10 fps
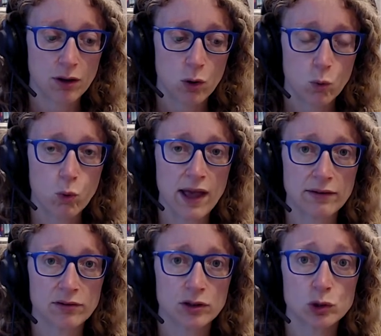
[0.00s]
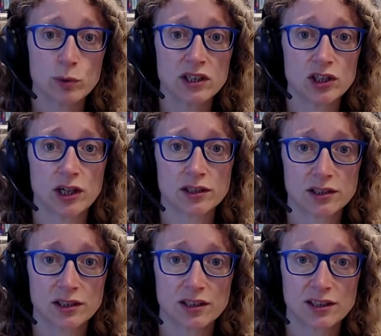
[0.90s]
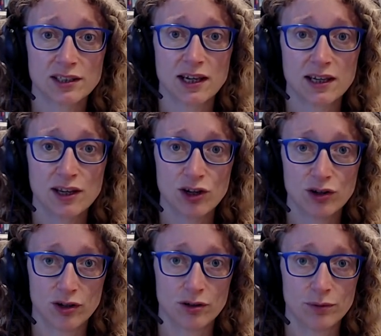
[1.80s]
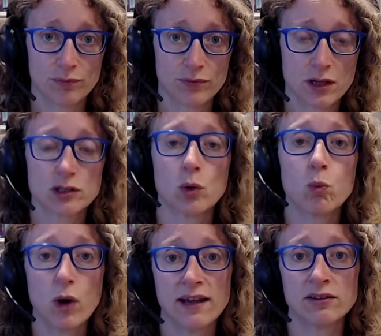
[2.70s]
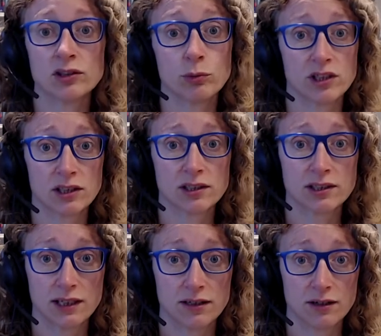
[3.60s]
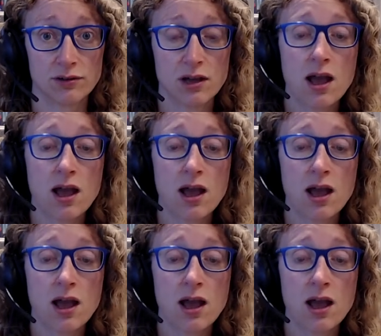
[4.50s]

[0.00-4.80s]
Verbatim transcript: when do we just say no? So, when do we just say no?